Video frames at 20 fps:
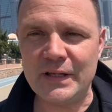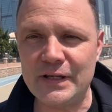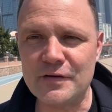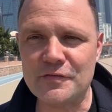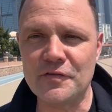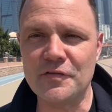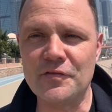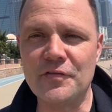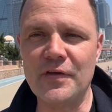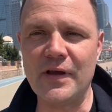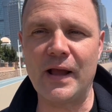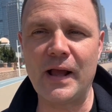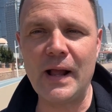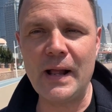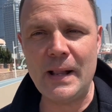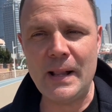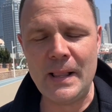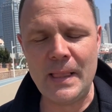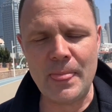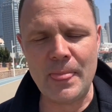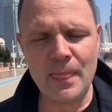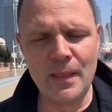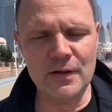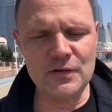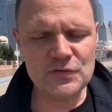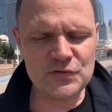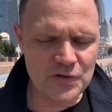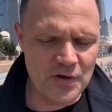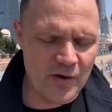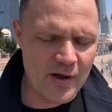different thing.
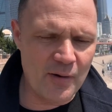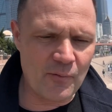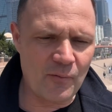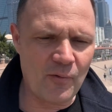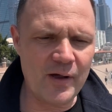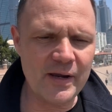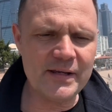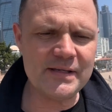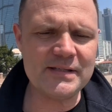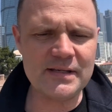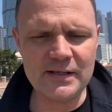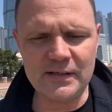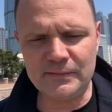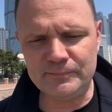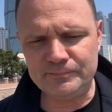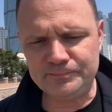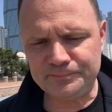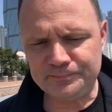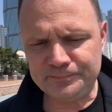So I wanted to